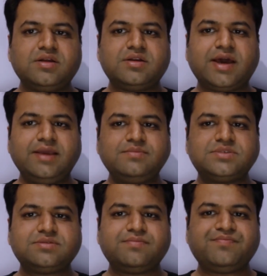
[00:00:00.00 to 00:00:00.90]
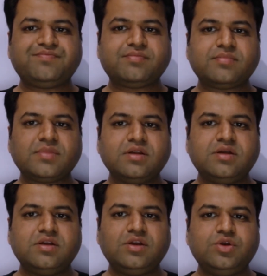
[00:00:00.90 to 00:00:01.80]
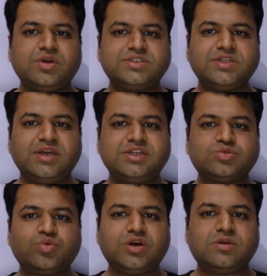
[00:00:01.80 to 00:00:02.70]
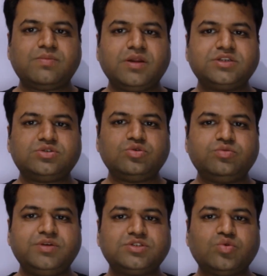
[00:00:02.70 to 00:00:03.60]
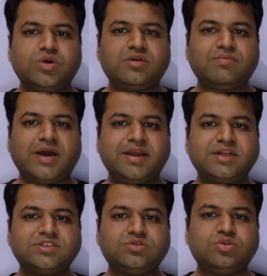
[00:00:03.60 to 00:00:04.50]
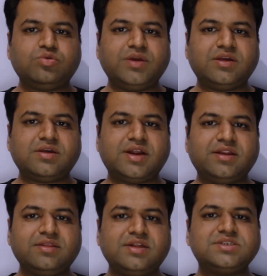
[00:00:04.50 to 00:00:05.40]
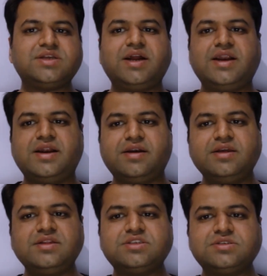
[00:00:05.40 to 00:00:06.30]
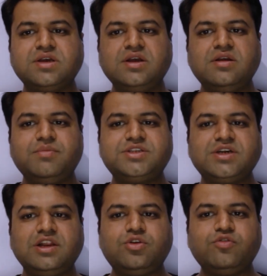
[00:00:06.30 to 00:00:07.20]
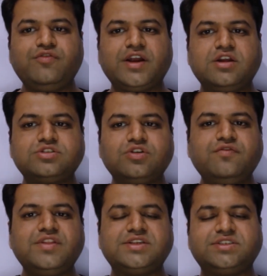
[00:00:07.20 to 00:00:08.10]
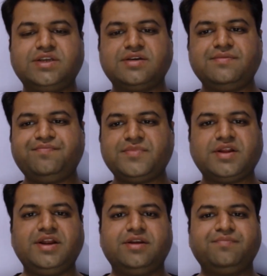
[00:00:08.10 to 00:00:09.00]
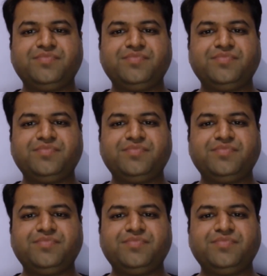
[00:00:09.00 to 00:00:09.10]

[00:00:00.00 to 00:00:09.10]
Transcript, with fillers: times, you can say a square plus two b square minus two b, right? This is the identity. This is basically two factors of this thing, right?